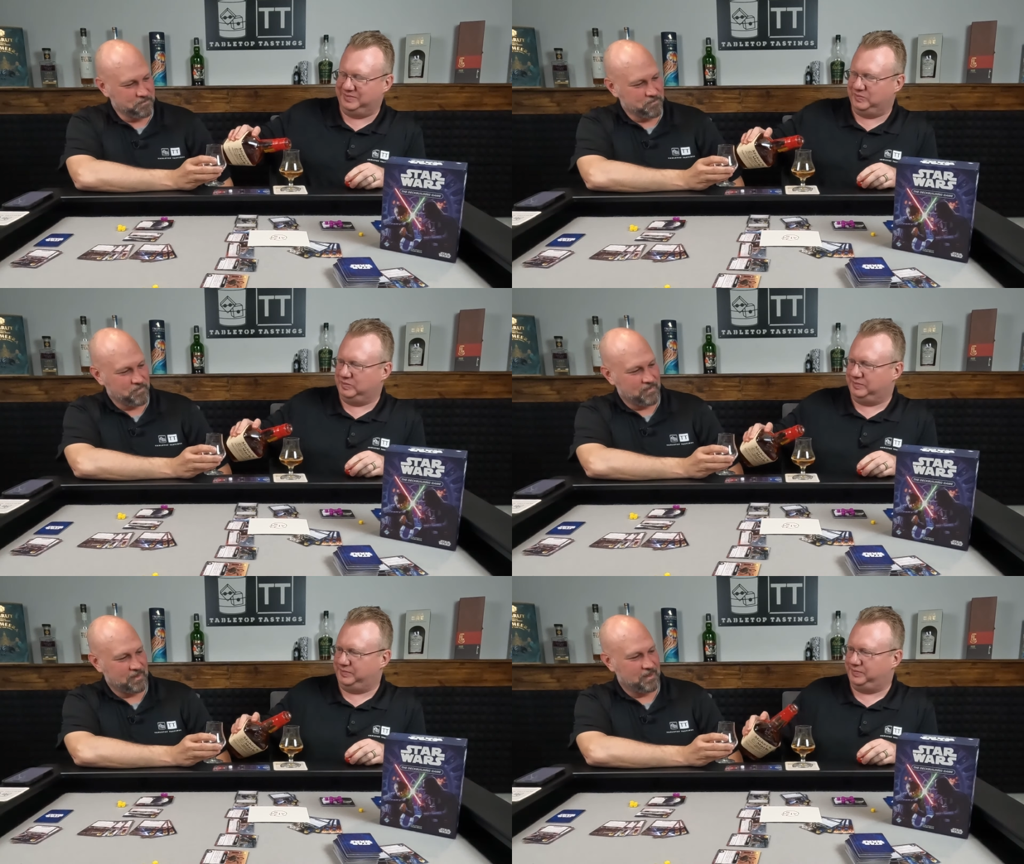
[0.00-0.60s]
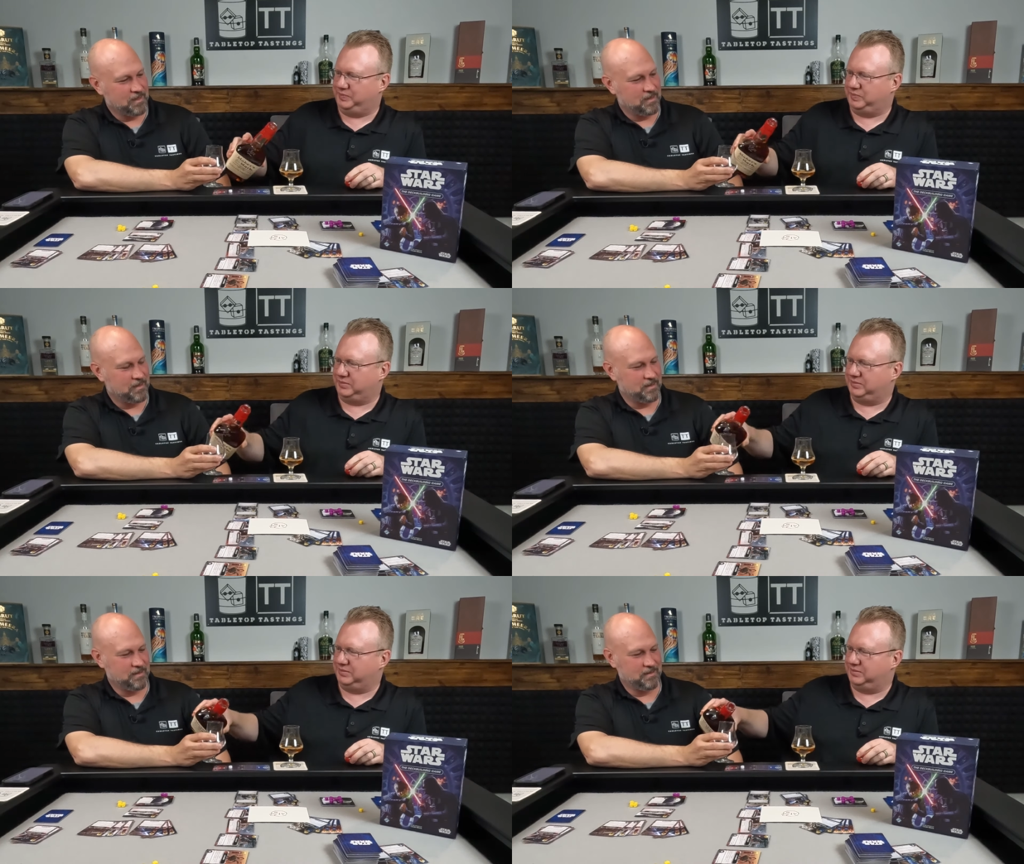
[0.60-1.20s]

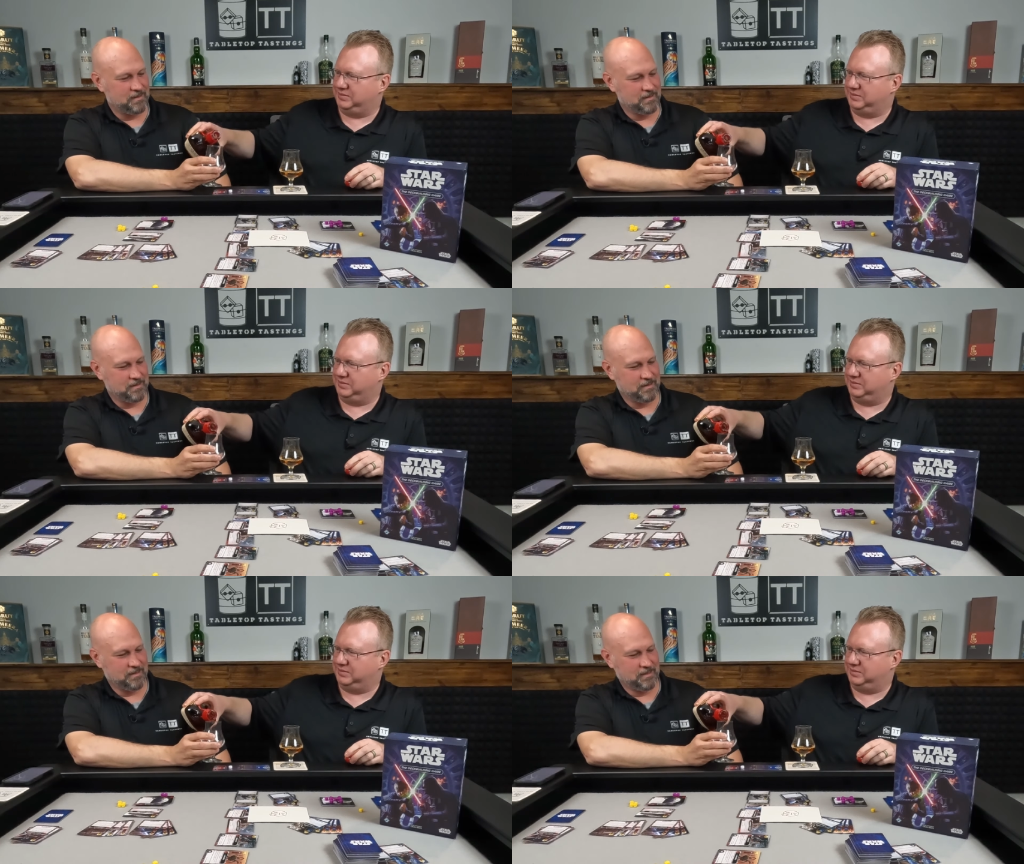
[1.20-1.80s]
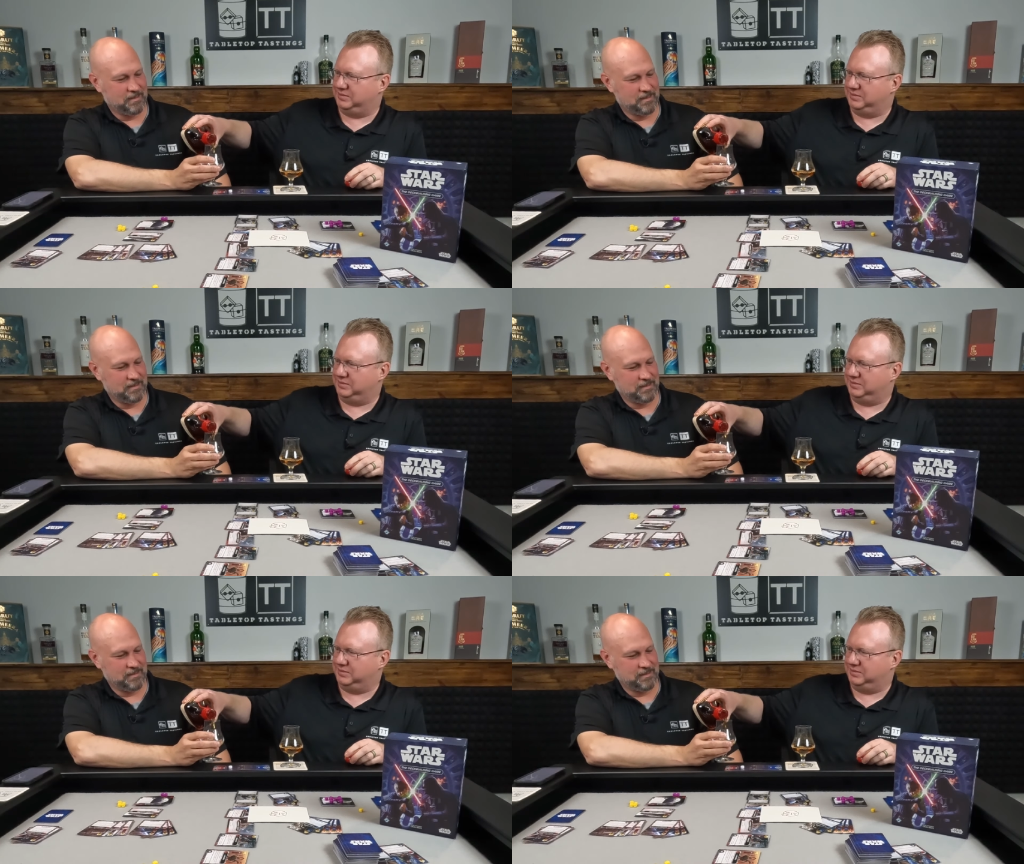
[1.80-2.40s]

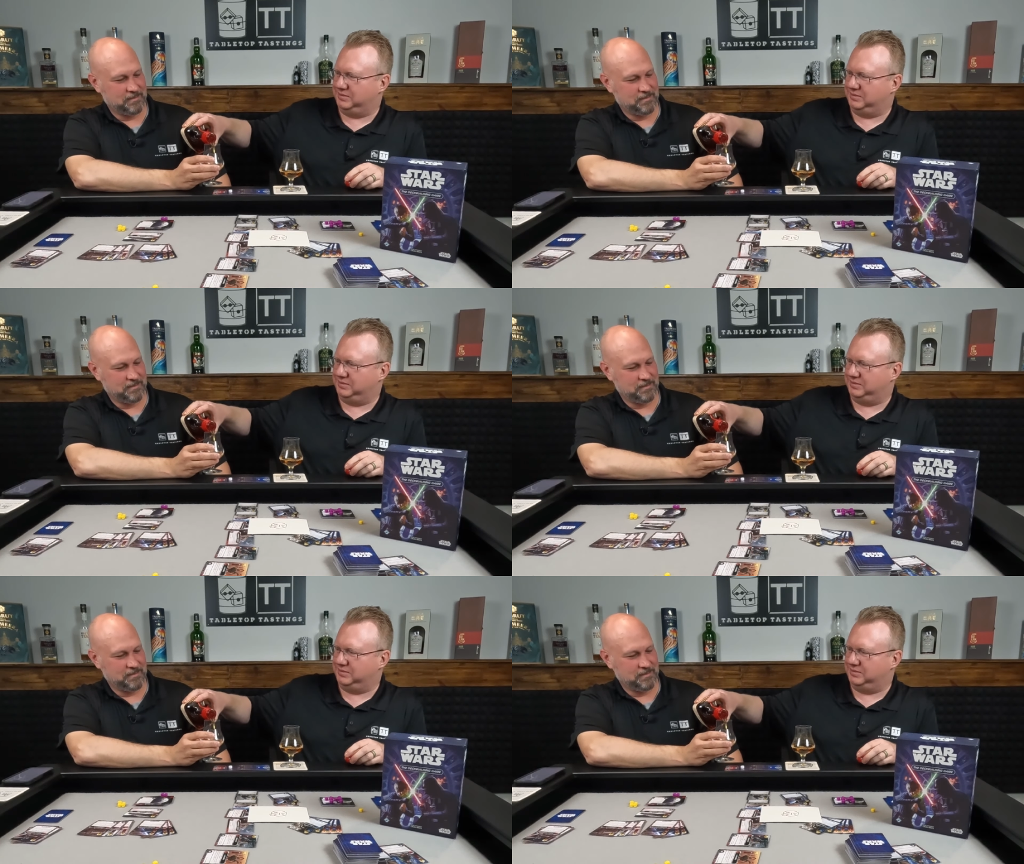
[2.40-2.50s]
(silence)